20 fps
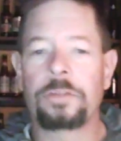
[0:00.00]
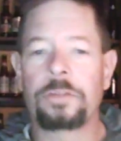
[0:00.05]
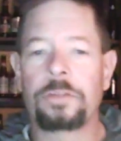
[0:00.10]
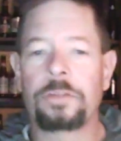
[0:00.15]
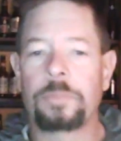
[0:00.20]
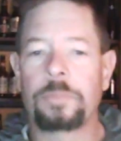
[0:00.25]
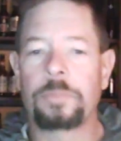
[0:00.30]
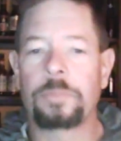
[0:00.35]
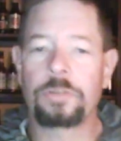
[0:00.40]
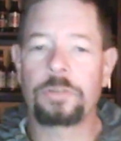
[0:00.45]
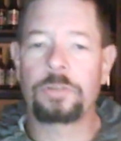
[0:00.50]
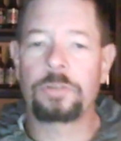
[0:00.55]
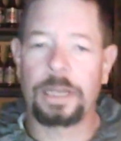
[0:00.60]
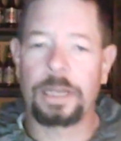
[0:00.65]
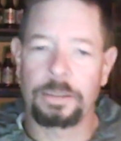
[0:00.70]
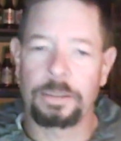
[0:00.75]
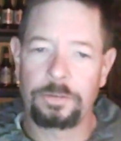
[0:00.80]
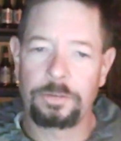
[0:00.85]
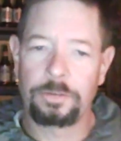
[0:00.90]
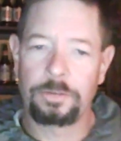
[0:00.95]
a smell
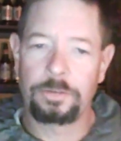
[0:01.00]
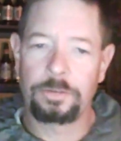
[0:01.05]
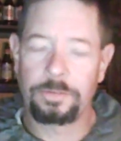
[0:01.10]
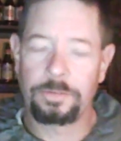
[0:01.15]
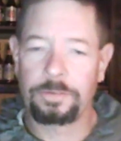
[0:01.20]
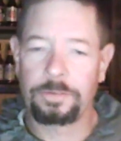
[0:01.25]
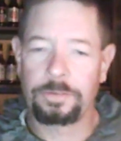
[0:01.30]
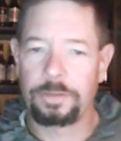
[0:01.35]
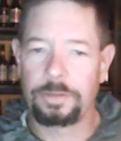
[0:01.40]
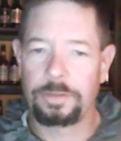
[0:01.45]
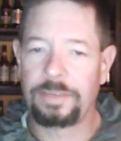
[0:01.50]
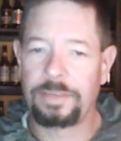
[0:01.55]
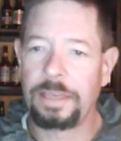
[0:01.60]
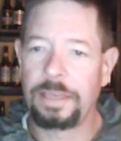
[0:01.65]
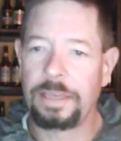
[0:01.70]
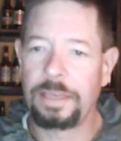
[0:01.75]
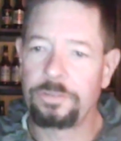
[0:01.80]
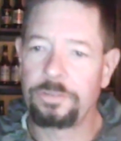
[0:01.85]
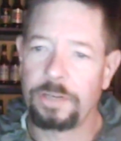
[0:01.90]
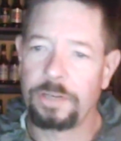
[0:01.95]
challenge. This is a
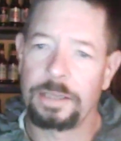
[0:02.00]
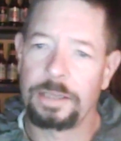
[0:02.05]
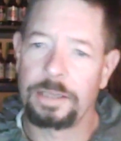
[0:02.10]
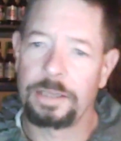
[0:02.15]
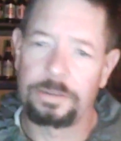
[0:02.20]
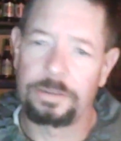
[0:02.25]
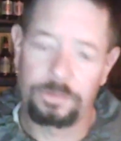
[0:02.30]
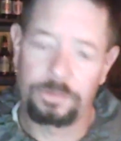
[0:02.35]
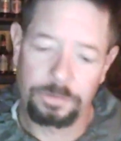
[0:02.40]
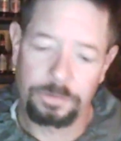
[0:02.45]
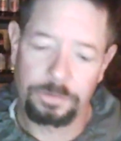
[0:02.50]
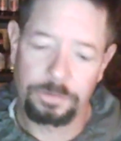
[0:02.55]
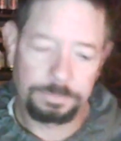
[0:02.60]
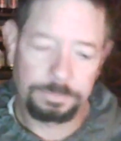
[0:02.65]
taste challenge.